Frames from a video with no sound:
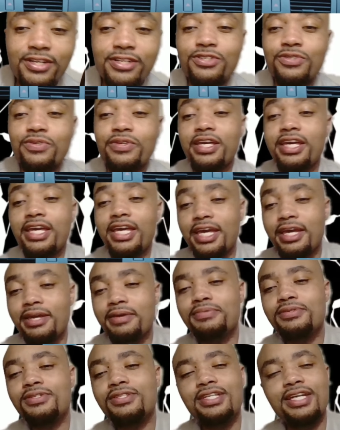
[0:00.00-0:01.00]
to
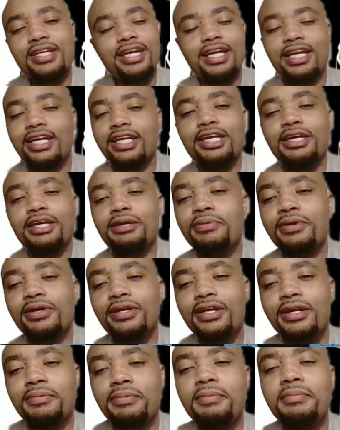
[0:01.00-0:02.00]
keep seeing it. I keep bringing
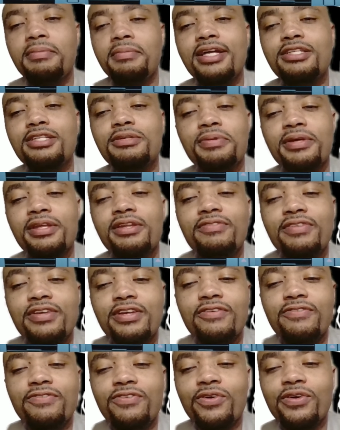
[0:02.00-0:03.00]
it up. I'm gonna have to play the video
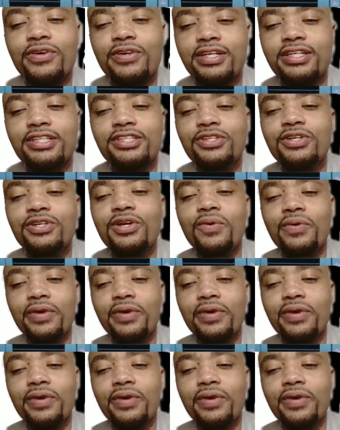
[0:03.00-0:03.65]
for you because you don't